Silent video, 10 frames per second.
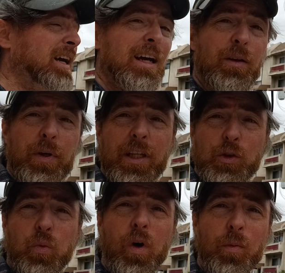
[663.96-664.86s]
Anyway, there's
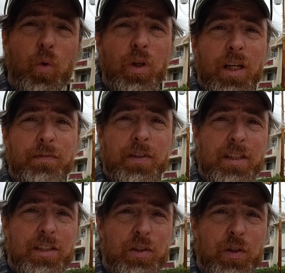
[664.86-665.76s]
one more left on
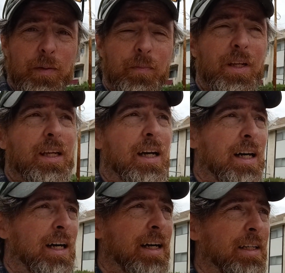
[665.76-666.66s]
this trip.
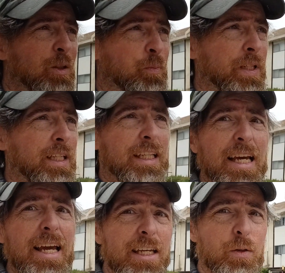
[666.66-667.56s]
It'll be the
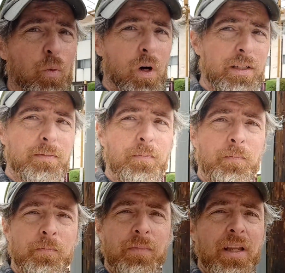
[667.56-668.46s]
8th one.
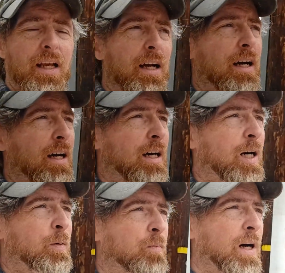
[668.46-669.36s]

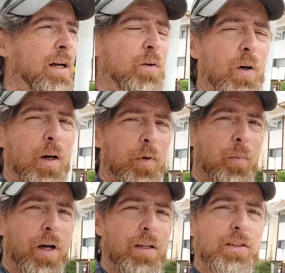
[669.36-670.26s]
I don't know how many
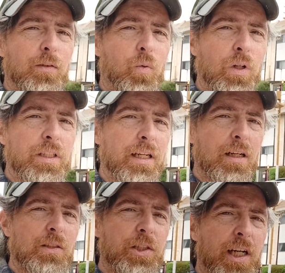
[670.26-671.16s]
miles I've walked yet.
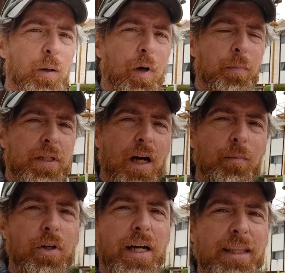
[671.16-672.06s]
I'll check out my
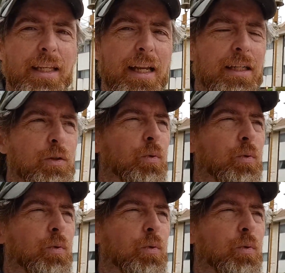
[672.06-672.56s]
pedometer at the next